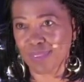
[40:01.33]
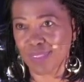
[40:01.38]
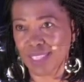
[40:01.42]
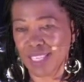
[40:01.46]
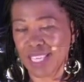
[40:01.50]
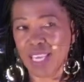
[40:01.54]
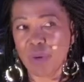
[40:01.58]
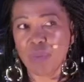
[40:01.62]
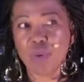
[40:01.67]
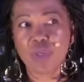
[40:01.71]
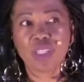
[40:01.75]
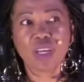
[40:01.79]

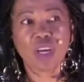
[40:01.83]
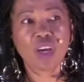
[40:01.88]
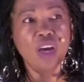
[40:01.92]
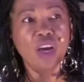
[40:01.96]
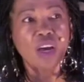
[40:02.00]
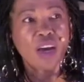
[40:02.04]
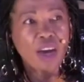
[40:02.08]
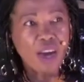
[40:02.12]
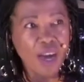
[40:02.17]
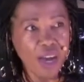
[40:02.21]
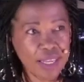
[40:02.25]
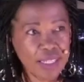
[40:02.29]
It was a
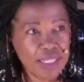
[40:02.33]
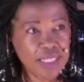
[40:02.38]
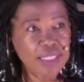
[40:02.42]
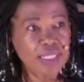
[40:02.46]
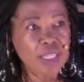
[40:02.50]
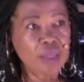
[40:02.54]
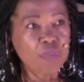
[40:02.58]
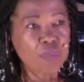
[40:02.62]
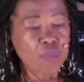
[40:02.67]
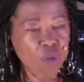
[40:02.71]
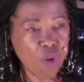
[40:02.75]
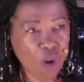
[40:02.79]
costly
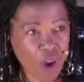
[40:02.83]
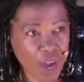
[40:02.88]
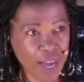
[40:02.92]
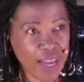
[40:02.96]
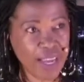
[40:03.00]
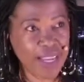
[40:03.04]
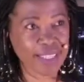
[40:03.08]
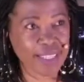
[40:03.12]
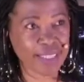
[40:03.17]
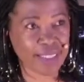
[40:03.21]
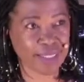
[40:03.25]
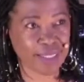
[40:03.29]

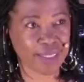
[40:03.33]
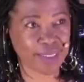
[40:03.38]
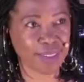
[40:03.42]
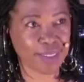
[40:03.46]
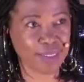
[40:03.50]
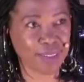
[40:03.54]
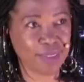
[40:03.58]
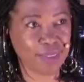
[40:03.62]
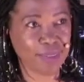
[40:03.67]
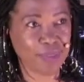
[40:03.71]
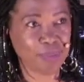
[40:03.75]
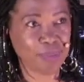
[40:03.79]
price,
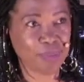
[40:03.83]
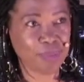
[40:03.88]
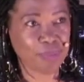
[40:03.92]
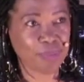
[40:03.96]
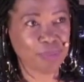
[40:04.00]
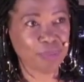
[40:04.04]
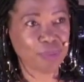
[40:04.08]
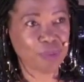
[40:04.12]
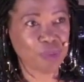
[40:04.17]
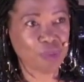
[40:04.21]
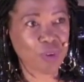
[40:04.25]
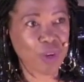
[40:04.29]

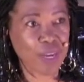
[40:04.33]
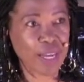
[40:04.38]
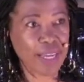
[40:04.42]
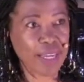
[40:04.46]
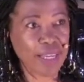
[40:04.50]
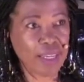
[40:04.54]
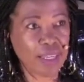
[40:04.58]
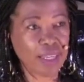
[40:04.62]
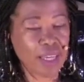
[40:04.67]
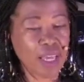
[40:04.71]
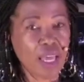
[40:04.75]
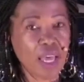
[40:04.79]

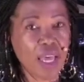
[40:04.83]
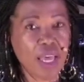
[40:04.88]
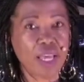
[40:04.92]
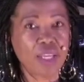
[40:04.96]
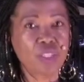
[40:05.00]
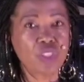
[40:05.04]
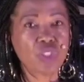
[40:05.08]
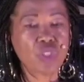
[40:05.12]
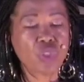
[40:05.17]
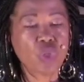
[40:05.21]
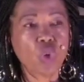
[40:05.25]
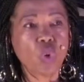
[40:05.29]
right? And
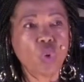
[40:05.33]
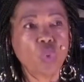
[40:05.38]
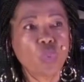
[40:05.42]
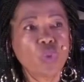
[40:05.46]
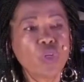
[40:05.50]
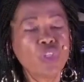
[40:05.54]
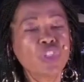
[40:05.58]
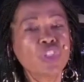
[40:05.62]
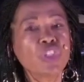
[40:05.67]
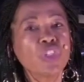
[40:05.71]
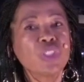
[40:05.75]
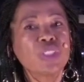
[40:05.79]
so we
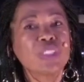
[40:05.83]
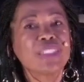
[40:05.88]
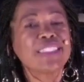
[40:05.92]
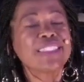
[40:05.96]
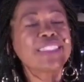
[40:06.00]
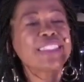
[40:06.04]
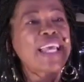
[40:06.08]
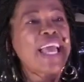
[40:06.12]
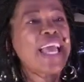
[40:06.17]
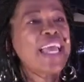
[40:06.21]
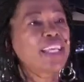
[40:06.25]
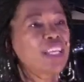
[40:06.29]
shouldn't
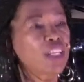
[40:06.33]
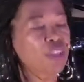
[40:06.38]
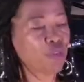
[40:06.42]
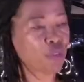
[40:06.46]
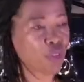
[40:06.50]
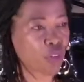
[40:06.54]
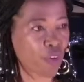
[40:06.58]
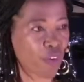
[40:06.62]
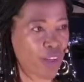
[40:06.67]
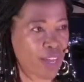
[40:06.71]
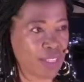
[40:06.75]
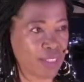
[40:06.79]
take it for
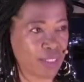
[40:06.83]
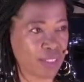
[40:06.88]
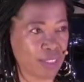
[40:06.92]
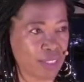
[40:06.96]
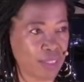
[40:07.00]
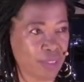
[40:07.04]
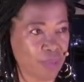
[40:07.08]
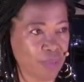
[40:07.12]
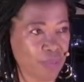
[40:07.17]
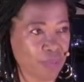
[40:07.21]
granted.